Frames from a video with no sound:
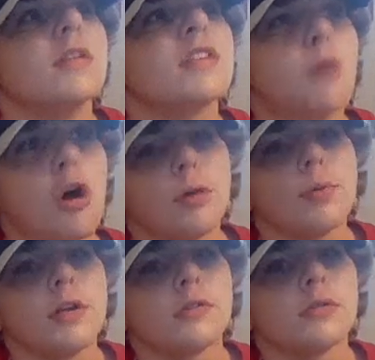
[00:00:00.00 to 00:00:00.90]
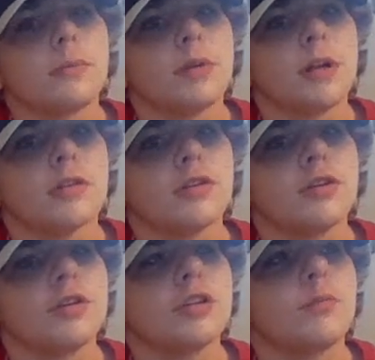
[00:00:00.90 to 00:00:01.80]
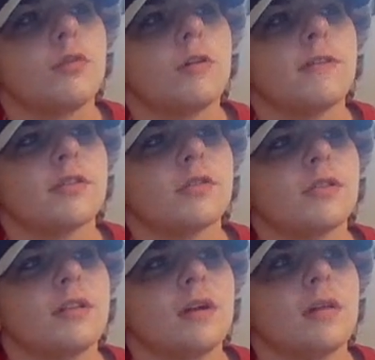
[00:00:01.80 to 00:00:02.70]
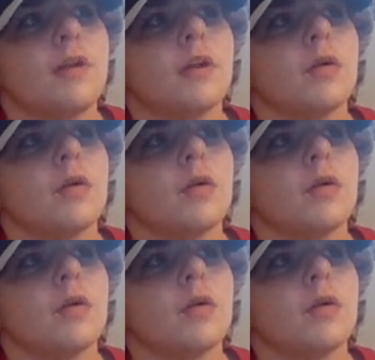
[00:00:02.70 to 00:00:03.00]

the smaller players are usually more physical than the